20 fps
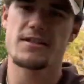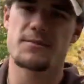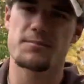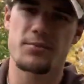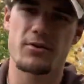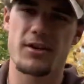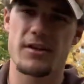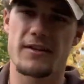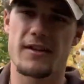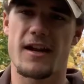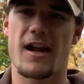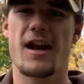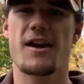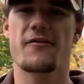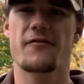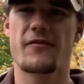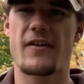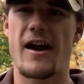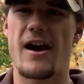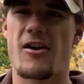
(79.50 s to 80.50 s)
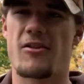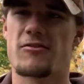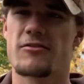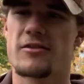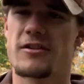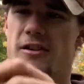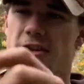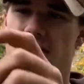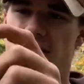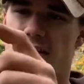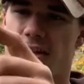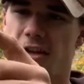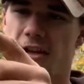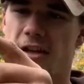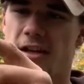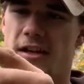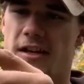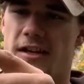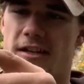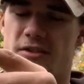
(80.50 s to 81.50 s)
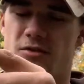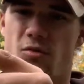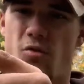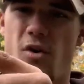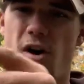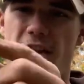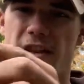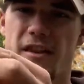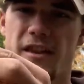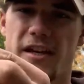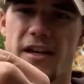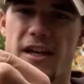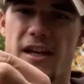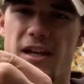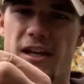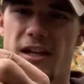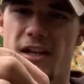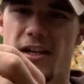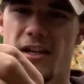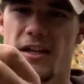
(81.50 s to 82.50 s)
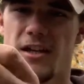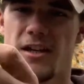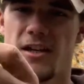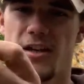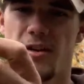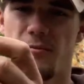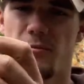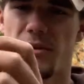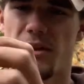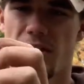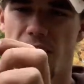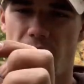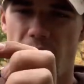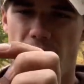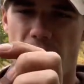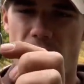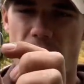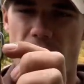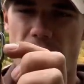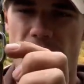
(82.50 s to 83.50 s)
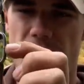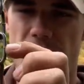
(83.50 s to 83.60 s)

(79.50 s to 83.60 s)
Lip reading: put it that I've found is one link below